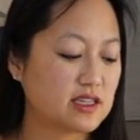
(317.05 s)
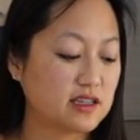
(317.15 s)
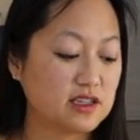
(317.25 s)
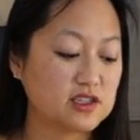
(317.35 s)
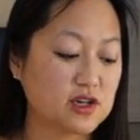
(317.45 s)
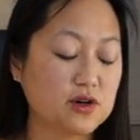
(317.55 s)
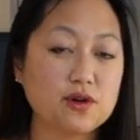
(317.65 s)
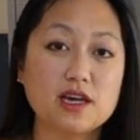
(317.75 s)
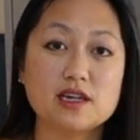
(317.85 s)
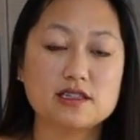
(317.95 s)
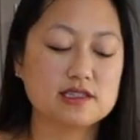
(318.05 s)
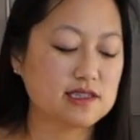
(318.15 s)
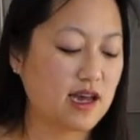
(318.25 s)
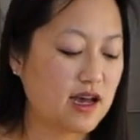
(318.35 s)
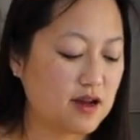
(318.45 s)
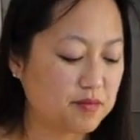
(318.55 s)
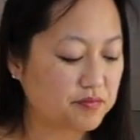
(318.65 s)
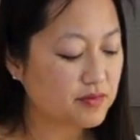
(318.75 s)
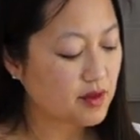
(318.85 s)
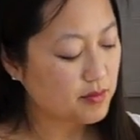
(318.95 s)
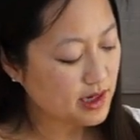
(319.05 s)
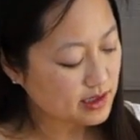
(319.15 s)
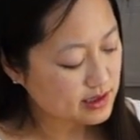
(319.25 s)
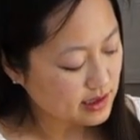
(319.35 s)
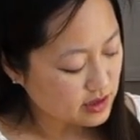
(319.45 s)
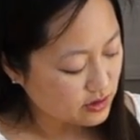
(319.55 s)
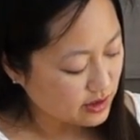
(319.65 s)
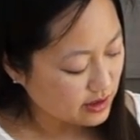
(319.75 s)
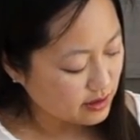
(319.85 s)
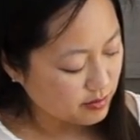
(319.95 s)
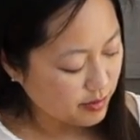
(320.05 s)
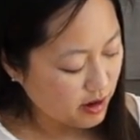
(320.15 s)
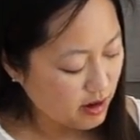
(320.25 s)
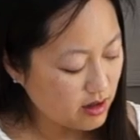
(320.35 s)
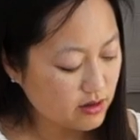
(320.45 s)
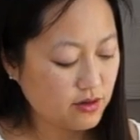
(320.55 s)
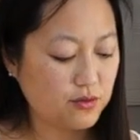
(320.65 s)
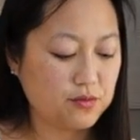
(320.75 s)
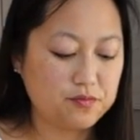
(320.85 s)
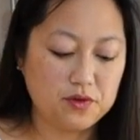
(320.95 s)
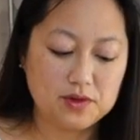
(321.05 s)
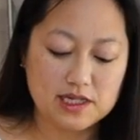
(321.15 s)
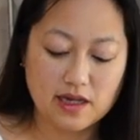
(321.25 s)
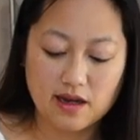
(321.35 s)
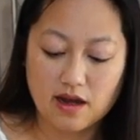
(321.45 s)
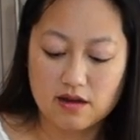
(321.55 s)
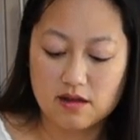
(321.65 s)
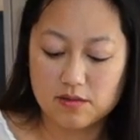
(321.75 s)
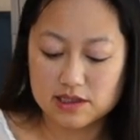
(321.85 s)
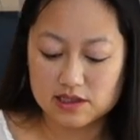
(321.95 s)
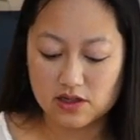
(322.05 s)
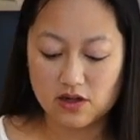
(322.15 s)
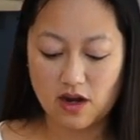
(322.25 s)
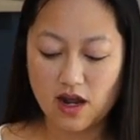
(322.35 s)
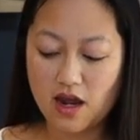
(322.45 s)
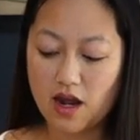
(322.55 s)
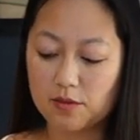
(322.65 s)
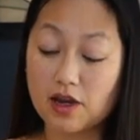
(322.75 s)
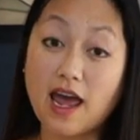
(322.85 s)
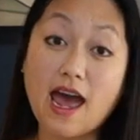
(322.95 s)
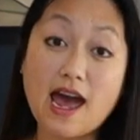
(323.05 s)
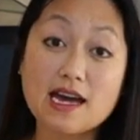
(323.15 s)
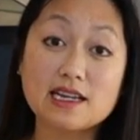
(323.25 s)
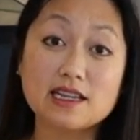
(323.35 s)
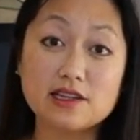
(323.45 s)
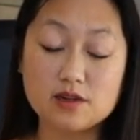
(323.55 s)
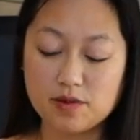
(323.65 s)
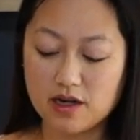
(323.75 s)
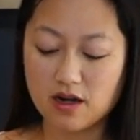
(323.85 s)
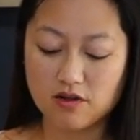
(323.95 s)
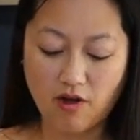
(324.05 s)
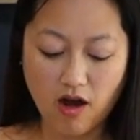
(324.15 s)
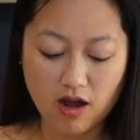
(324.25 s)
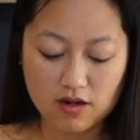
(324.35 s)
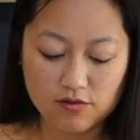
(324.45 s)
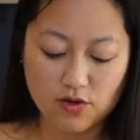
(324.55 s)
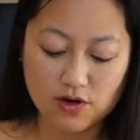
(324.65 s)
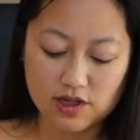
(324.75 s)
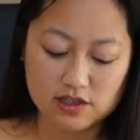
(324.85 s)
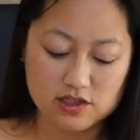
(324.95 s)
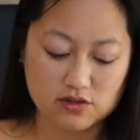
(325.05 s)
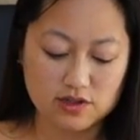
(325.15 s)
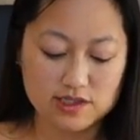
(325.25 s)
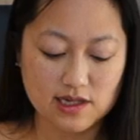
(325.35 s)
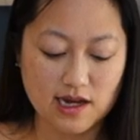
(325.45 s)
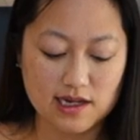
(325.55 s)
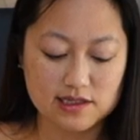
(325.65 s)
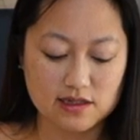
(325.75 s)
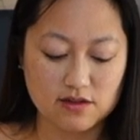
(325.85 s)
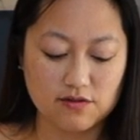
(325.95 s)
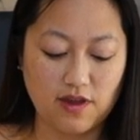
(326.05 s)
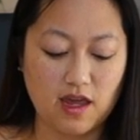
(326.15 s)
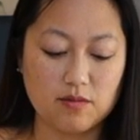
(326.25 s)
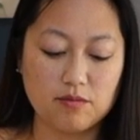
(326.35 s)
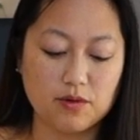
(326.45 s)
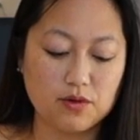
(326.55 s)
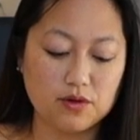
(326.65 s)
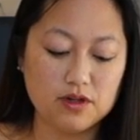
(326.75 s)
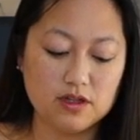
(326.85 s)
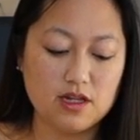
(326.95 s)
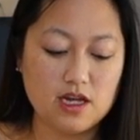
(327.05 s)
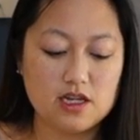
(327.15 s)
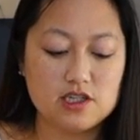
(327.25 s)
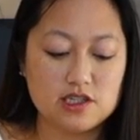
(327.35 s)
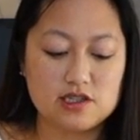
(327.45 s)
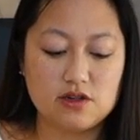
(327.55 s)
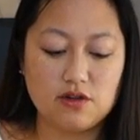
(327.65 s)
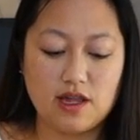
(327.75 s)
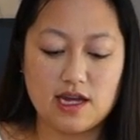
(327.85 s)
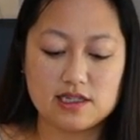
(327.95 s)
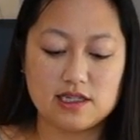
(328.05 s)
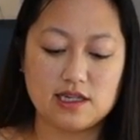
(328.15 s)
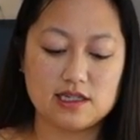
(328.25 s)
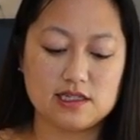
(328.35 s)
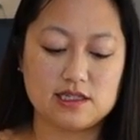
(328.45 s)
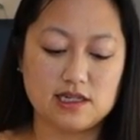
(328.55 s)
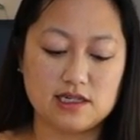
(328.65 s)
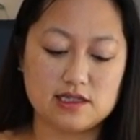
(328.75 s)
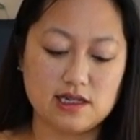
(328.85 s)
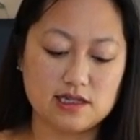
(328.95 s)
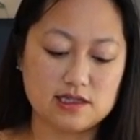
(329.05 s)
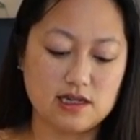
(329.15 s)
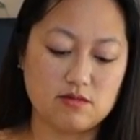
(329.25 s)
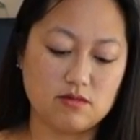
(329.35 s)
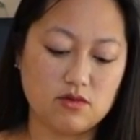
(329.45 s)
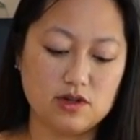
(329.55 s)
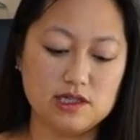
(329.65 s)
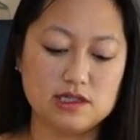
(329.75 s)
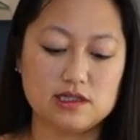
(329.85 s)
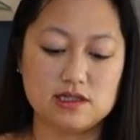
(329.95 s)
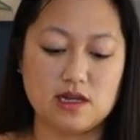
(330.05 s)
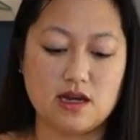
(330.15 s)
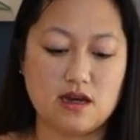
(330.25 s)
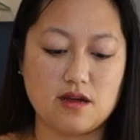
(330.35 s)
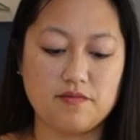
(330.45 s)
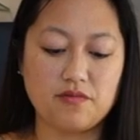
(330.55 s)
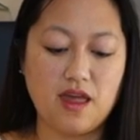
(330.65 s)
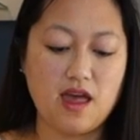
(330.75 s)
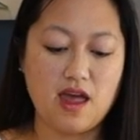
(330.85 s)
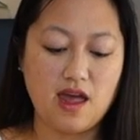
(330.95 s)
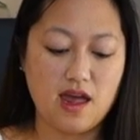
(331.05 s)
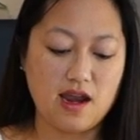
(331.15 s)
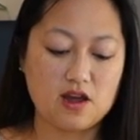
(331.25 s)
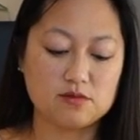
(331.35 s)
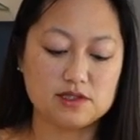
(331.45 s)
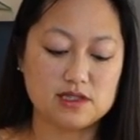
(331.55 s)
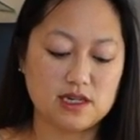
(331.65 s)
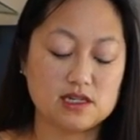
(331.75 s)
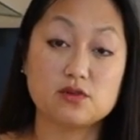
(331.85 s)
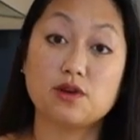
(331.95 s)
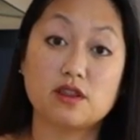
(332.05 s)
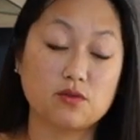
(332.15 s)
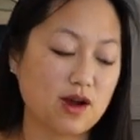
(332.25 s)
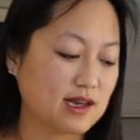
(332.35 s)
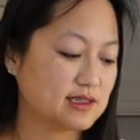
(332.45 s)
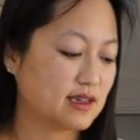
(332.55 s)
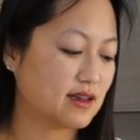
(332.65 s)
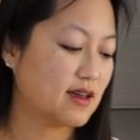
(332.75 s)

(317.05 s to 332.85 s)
the dough is mixed into a little ball, we take it out of the mixer. I'm going to add a little bit of olive oil to the sides of a bowl, just so that it stays nice and moist and helps it with the rising.